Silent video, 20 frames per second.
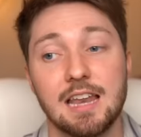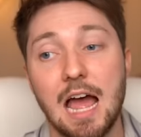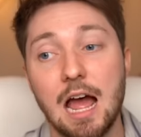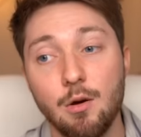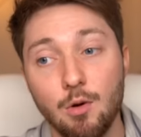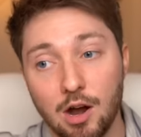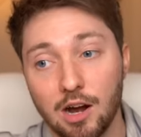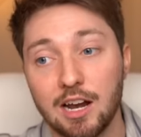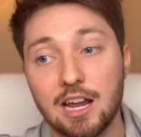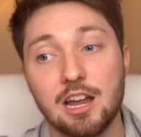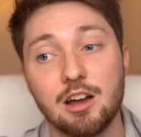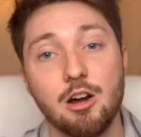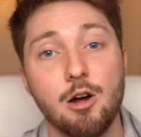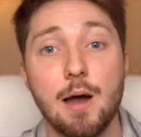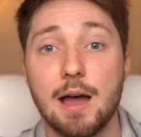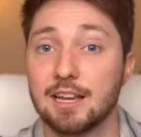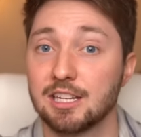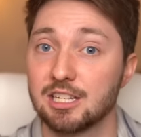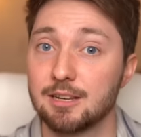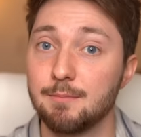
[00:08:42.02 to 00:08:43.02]
Now our hero
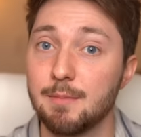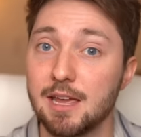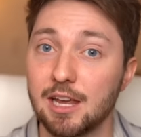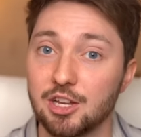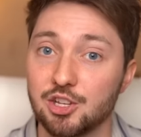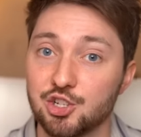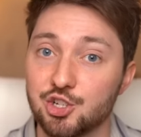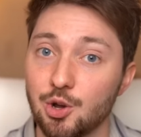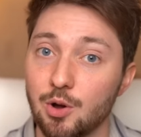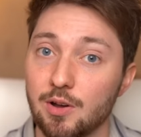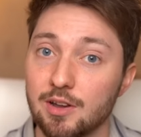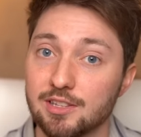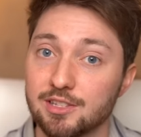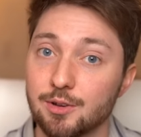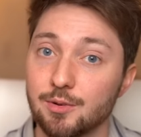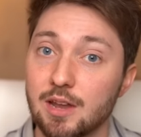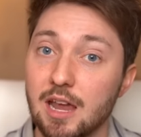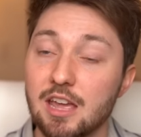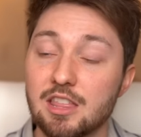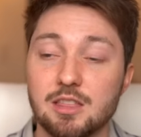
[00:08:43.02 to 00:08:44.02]
has to make a choice,
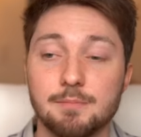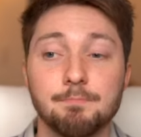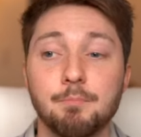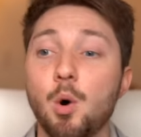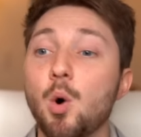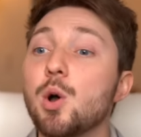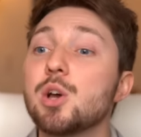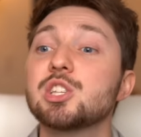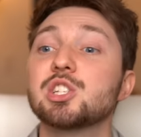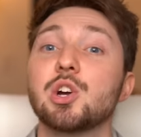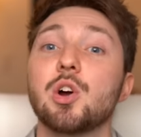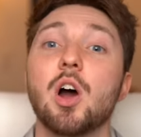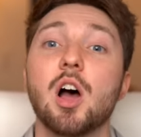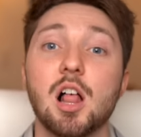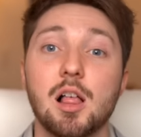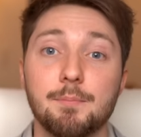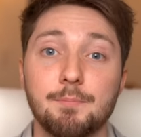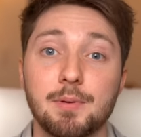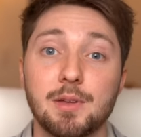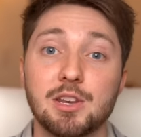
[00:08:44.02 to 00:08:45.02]
okay? The boys are
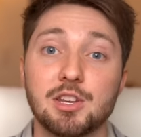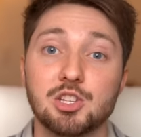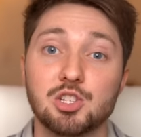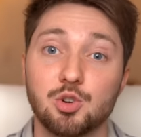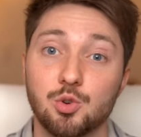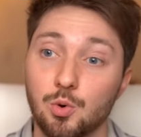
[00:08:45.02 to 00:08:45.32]
all up in his